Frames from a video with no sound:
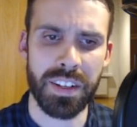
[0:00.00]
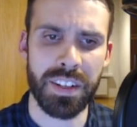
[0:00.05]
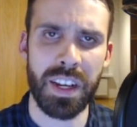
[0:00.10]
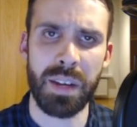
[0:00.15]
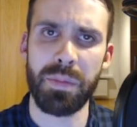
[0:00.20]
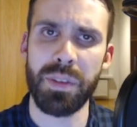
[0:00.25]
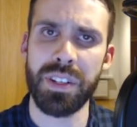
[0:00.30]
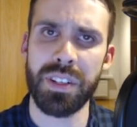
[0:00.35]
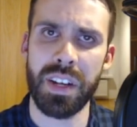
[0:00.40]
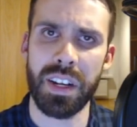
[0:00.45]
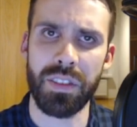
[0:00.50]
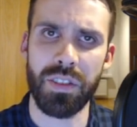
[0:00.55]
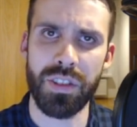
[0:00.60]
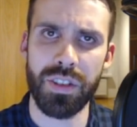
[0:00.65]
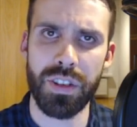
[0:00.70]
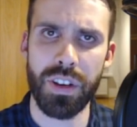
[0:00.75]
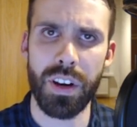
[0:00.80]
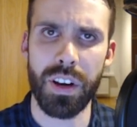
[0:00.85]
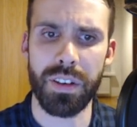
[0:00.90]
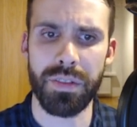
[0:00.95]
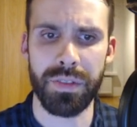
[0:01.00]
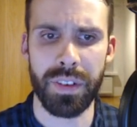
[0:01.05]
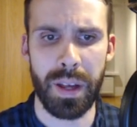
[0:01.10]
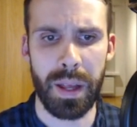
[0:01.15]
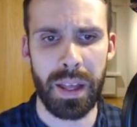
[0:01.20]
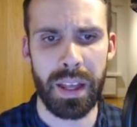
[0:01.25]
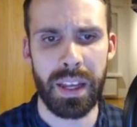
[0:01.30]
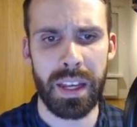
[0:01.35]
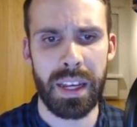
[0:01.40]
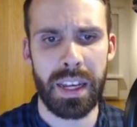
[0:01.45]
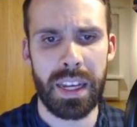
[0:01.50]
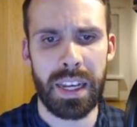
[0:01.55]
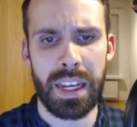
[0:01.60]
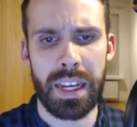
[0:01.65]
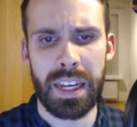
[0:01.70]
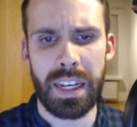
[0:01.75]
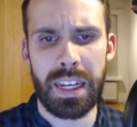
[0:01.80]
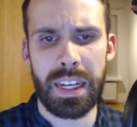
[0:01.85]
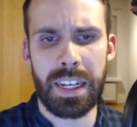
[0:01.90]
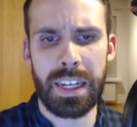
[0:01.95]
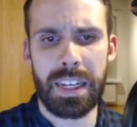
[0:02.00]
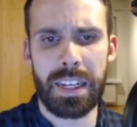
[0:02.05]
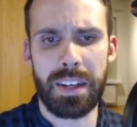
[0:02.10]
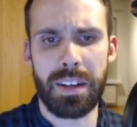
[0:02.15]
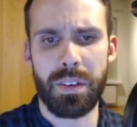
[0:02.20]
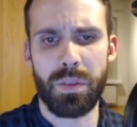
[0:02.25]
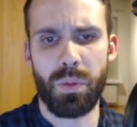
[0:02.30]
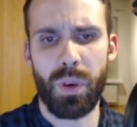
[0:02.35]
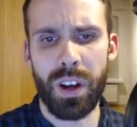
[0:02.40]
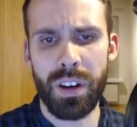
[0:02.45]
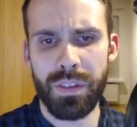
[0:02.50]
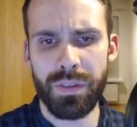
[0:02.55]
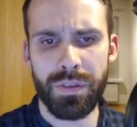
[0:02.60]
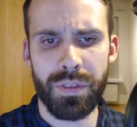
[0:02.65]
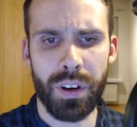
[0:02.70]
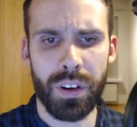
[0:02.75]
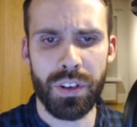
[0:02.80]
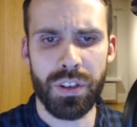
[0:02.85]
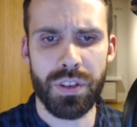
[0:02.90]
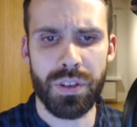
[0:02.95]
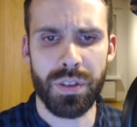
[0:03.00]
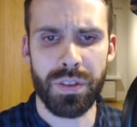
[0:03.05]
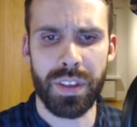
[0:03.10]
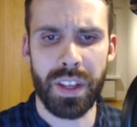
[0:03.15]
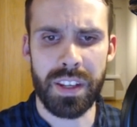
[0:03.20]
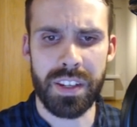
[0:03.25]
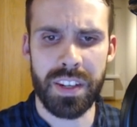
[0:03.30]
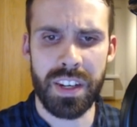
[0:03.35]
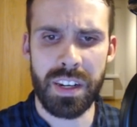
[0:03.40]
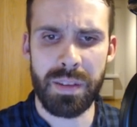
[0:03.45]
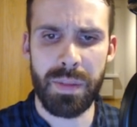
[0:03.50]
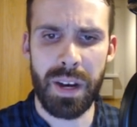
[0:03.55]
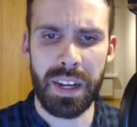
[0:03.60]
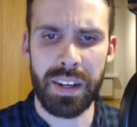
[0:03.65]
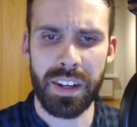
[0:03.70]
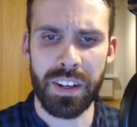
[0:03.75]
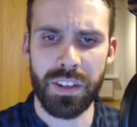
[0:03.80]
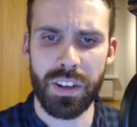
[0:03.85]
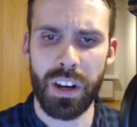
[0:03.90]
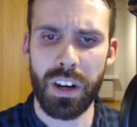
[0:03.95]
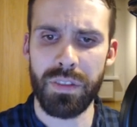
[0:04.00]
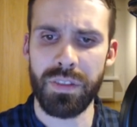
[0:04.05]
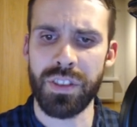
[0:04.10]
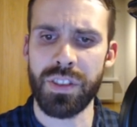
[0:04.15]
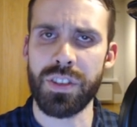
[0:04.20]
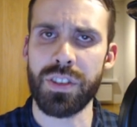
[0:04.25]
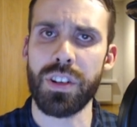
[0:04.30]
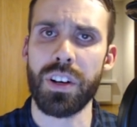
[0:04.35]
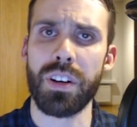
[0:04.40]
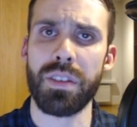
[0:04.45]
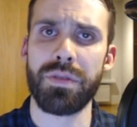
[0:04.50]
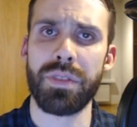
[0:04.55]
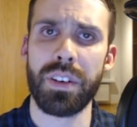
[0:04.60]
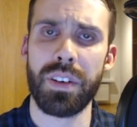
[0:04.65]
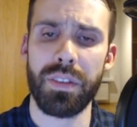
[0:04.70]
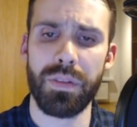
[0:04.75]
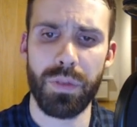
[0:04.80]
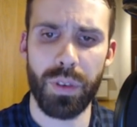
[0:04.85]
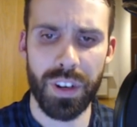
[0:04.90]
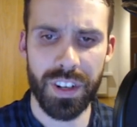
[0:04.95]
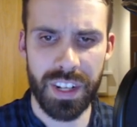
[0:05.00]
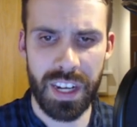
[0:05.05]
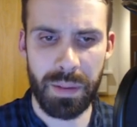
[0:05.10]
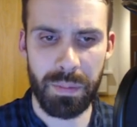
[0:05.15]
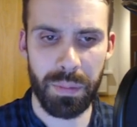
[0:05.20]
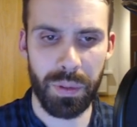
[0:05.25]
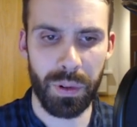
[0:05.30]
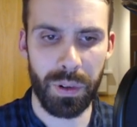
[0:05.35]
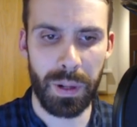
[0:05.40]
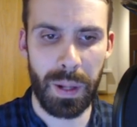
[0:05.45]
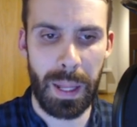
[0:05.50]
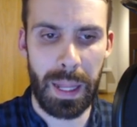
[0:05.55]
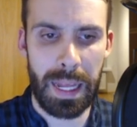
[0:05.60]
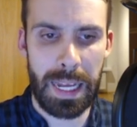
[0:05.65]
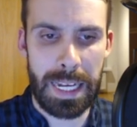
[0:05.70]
can be said to serve. One function that cinematics often serve, for example,